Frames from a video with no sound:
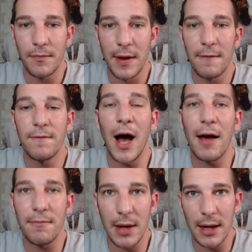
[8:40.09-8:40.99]

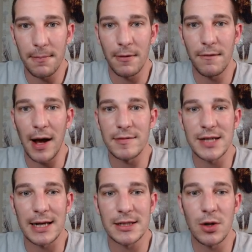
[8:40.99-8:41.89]
5 mana per 5
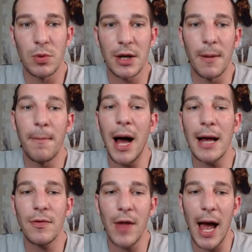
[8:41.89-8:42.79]
seconds. So when you
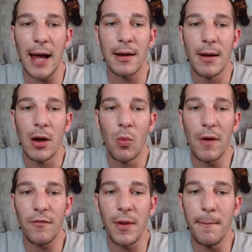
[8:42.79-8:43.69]
combine that
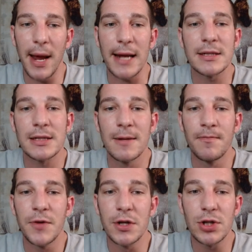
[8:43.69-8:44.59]
with the mace,
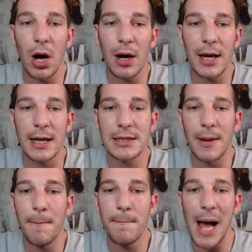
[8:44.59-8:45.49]
you're talking
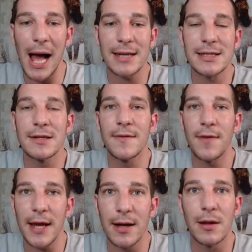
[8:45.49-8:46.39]
some
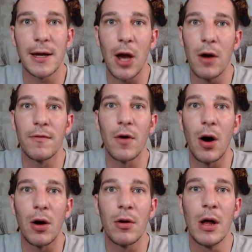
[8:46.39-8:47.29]
massive healing
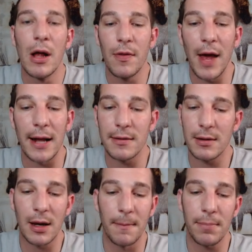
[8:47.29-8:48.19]
overall
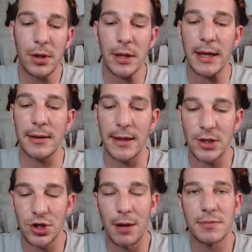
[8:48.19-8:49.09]
that completely
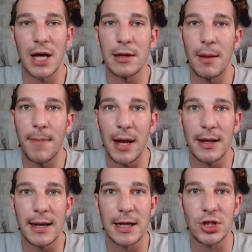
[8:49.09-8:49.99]
trumps out the
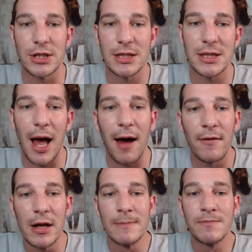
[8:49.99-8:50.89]
Benediction staff.
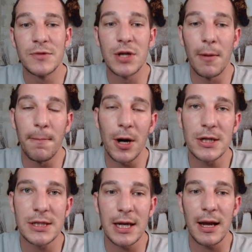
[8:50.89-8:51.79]
So
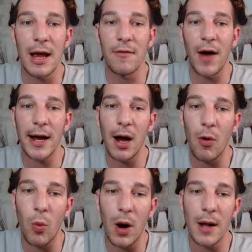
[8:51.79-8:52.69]
personally, if I
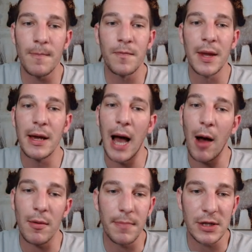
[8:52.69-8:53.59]
got one,
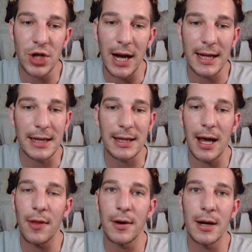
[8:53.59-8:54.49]
I would be trying to get
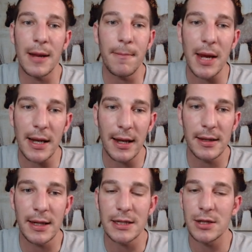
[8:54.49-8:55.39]
the other
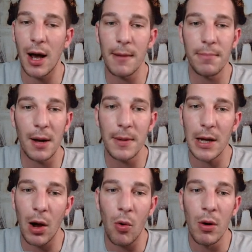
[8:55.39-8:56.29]
immediately. So I'd probably
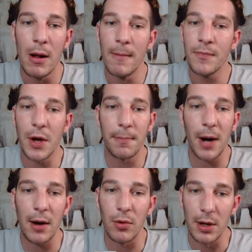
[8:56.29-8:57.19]
go, you know,
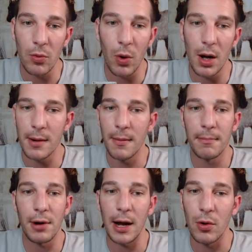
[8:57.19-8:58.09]
priority 1,
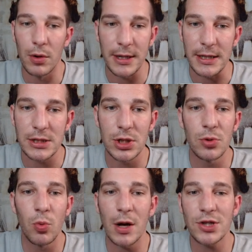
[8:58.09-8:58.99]
priority
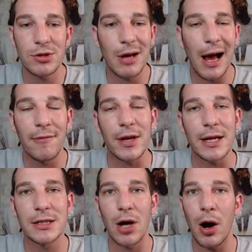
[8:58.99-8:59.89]
2. Once you have
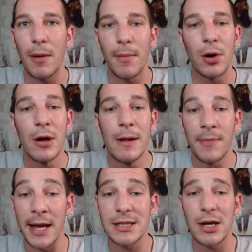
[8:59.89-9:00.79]
these combo,
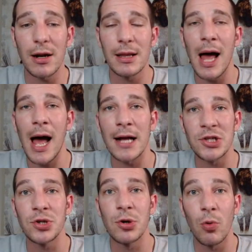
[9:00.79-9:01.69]
it's going to
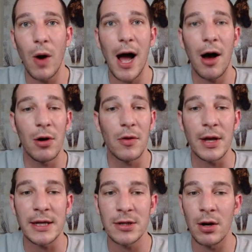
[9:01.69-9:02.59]
last you a while, and
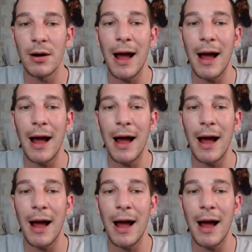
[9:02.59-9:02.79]
these are